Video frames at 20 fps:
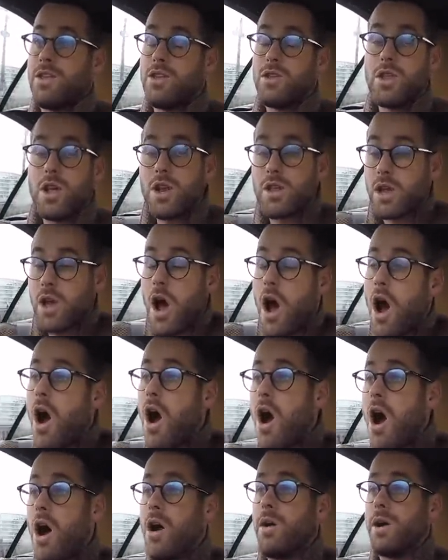The
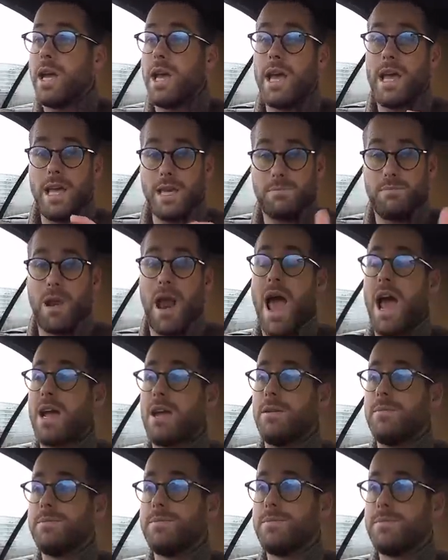car is black,
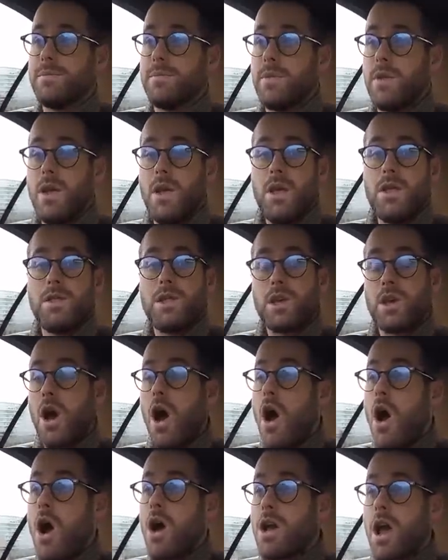the
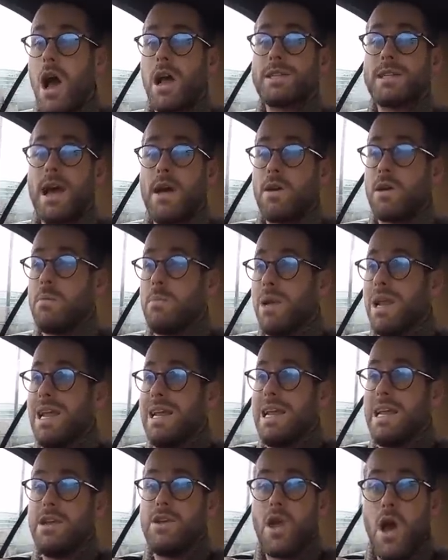car cut out
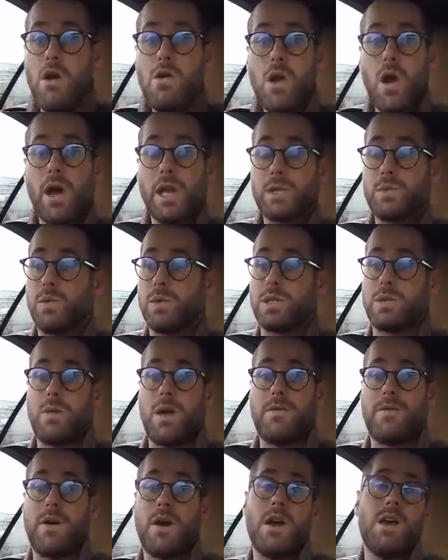completely, no lights
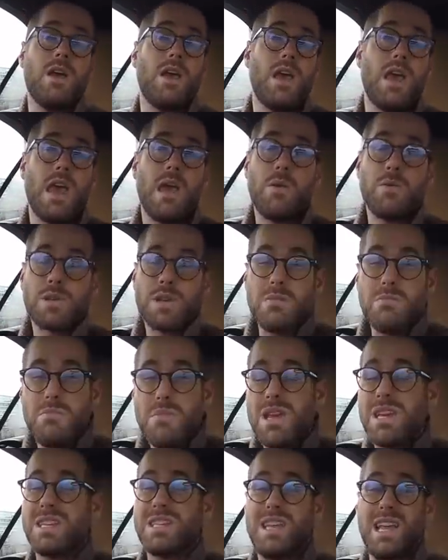whatsoever. It was a
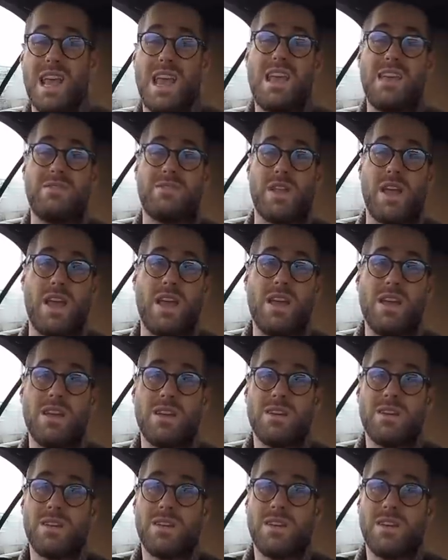misty evening.
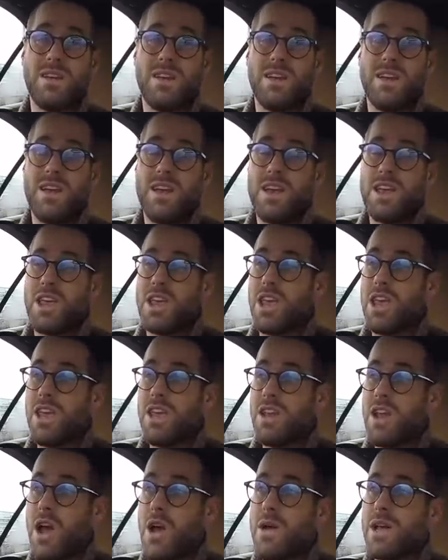
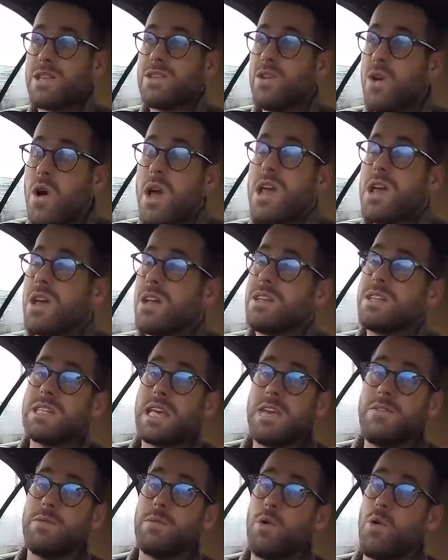You know, it's not
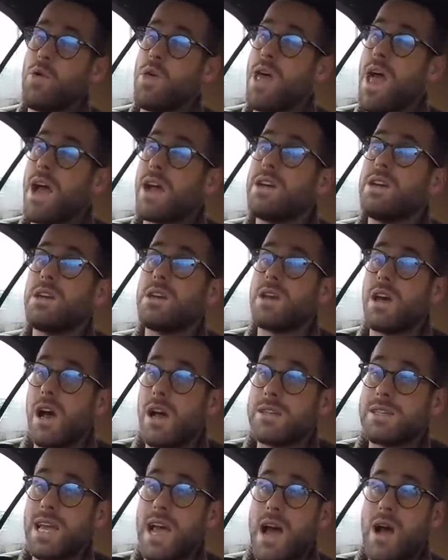inconceivable that that could have
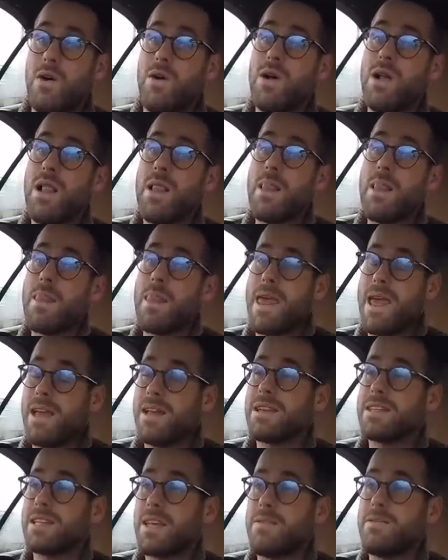cut out in
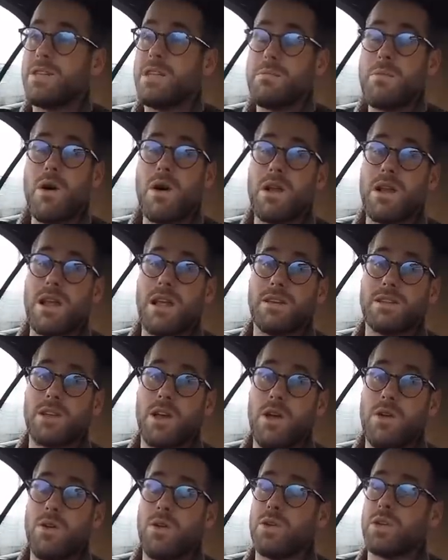a 70 mile an hour
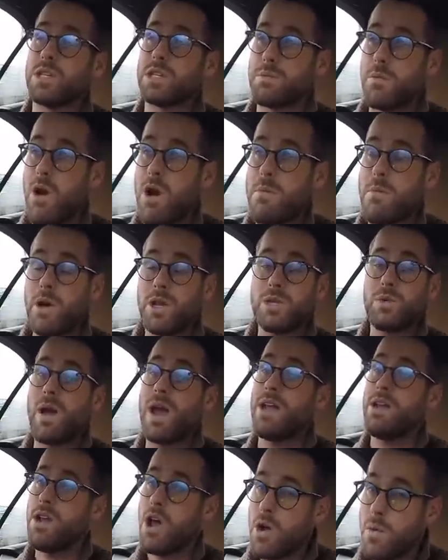zone on a smart
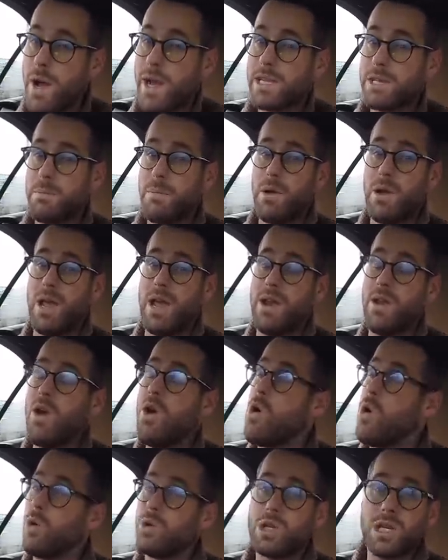motorway, nowhere to pull in,
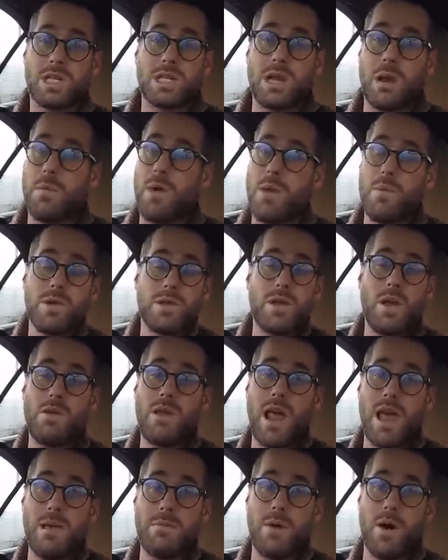or just somewhere with no
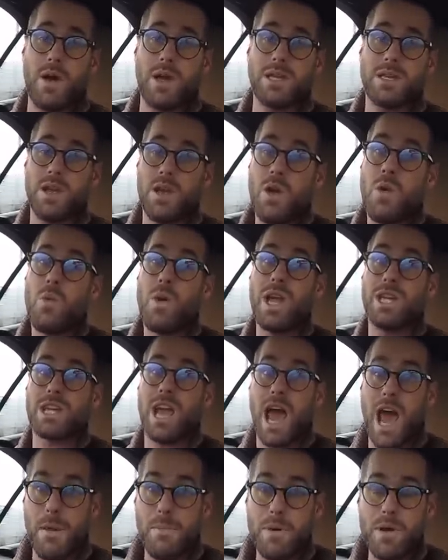laybys, which
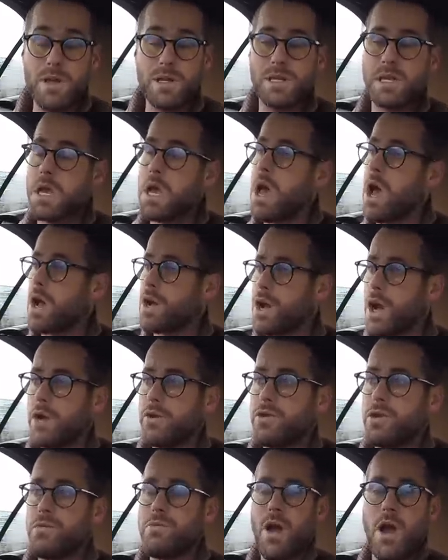happens, a
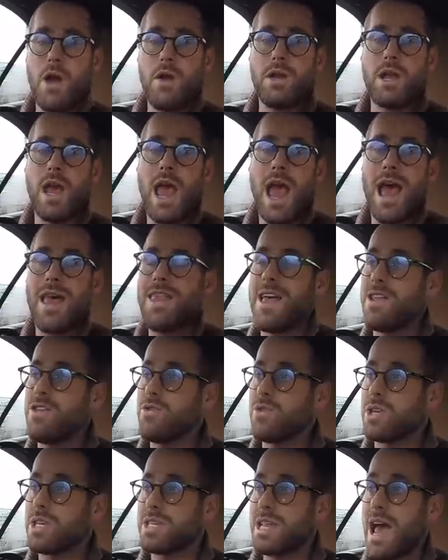country road, and then
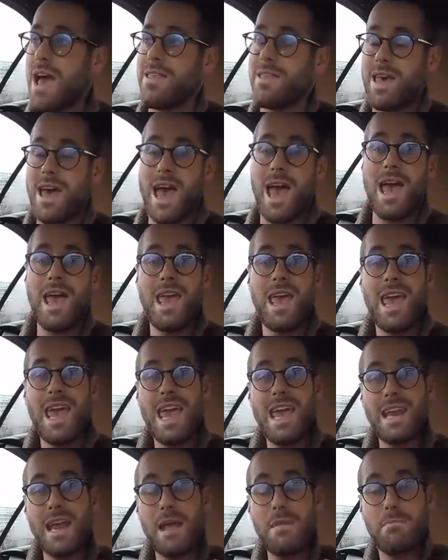you're sat there
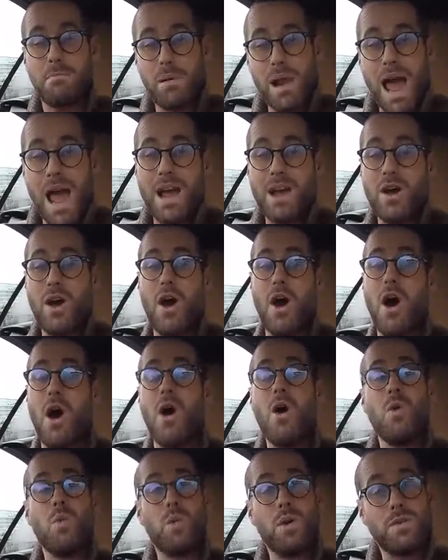in a black car
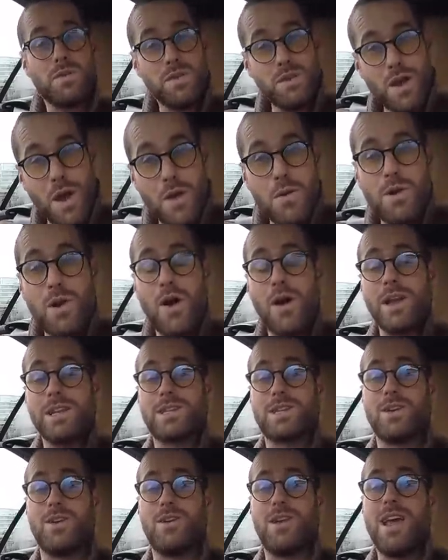with no
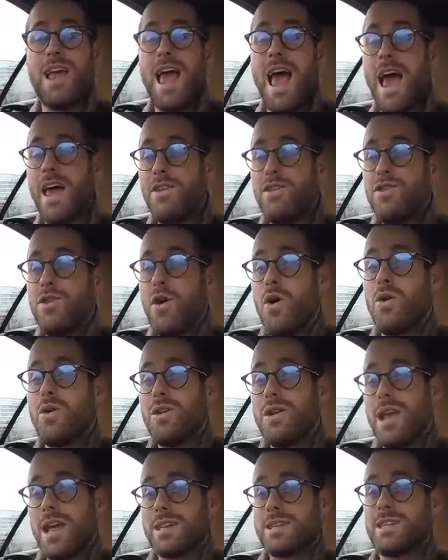lights on and not
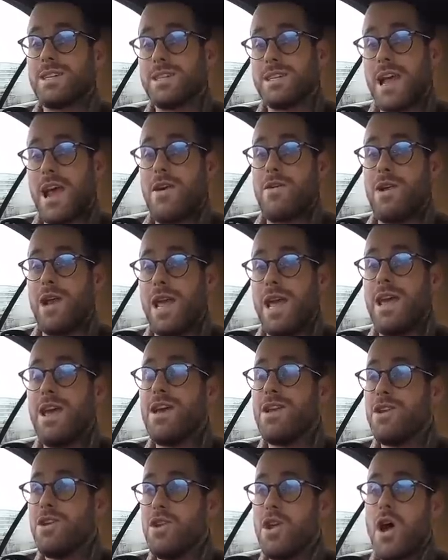necessarily
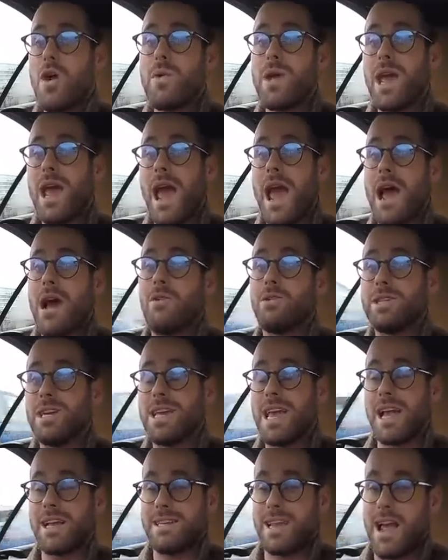knowing how to
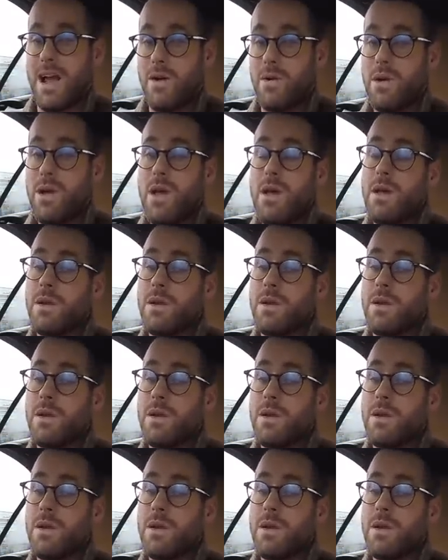get out.